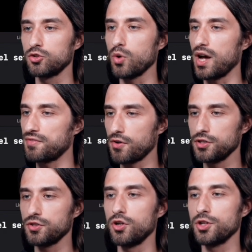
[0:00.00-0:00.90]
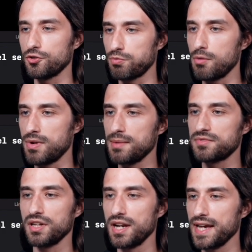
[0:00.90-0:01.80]
to avoid a lot of problems
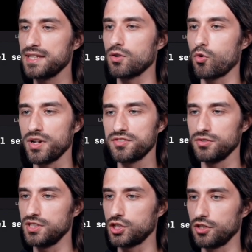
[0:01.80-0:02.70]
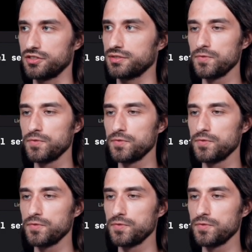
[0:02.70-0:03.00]
like race conditions.